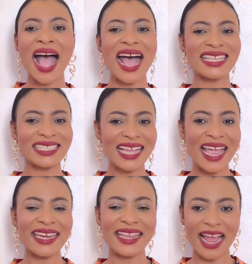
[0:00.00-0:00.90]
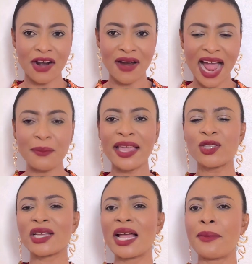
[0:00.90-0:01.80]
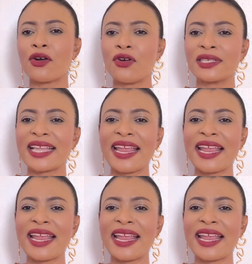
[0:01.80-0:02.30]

Aside Yara, I'm yet to come across